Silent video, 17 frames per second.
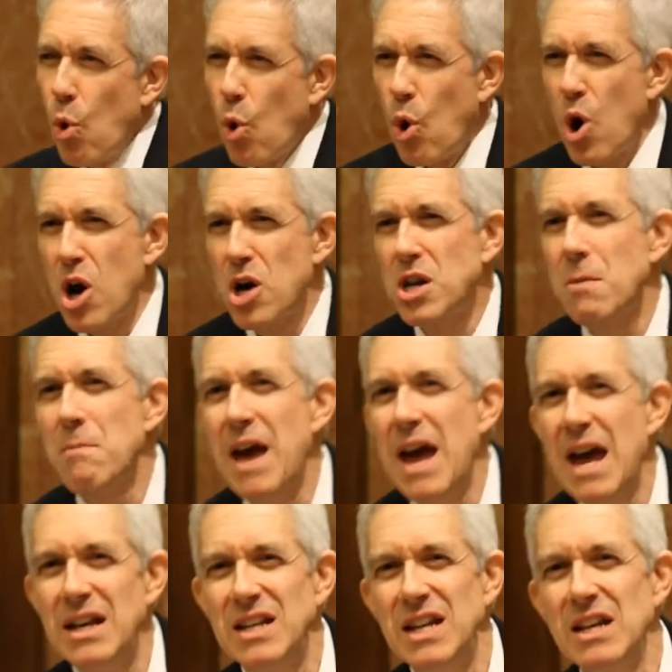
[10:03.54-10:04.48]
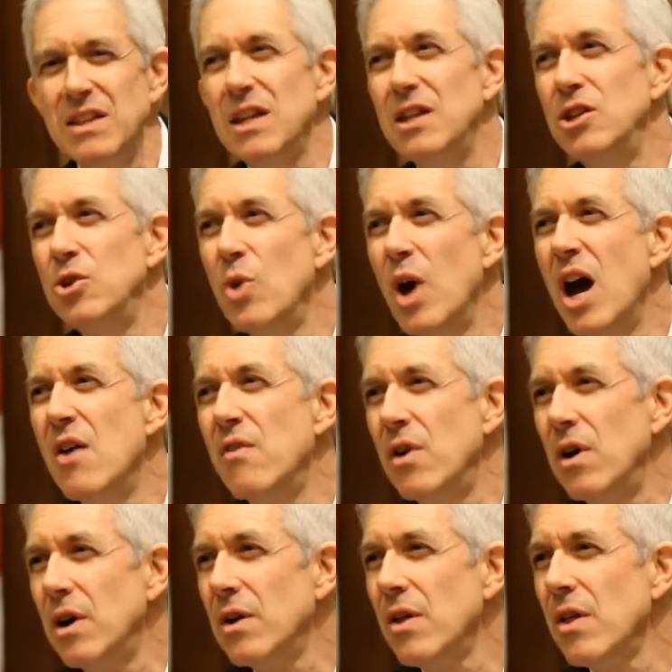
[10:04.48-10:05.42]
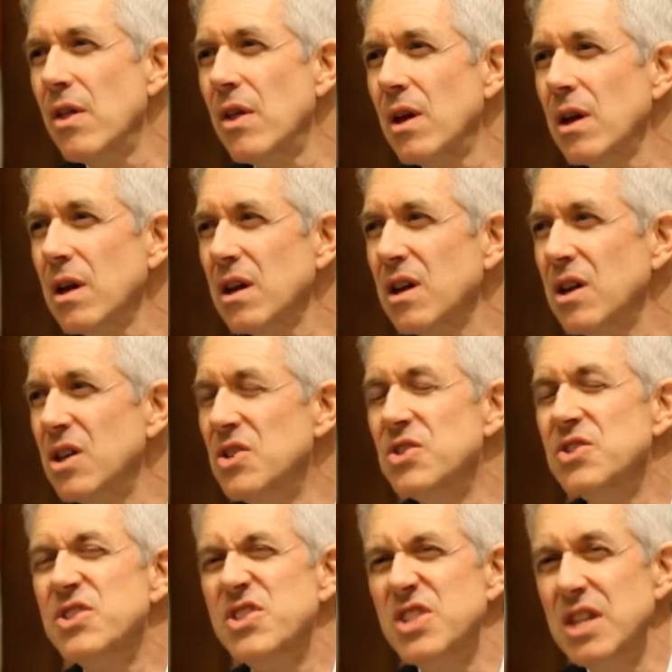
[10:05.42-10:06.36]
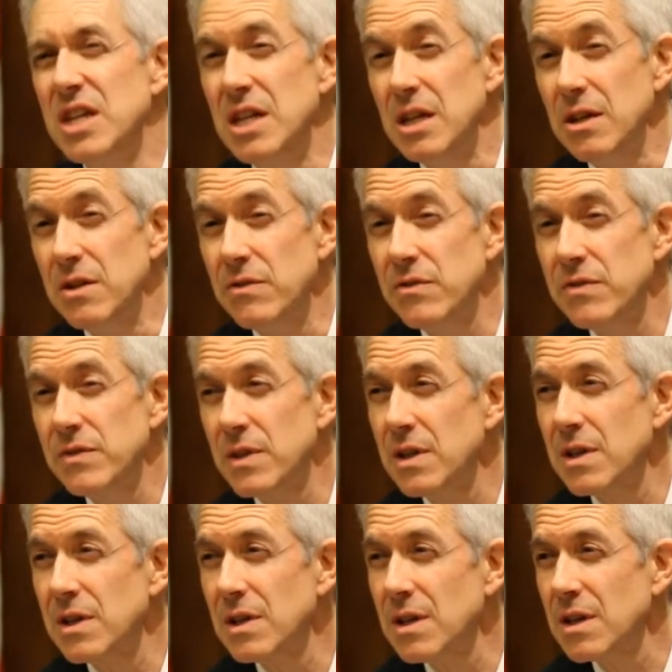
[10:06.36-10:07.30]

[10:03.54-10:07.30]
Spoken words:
more demanding than you ever conceived.